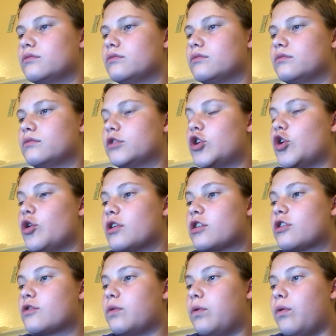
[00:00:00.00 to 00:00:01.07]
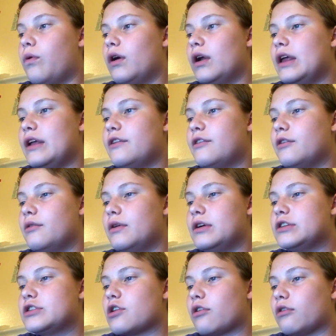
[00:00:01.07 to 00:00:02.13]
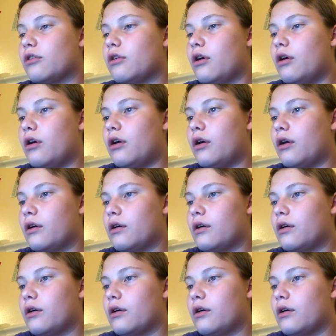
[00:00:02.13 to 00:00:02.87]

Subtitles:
Dude, it's 22 inches long.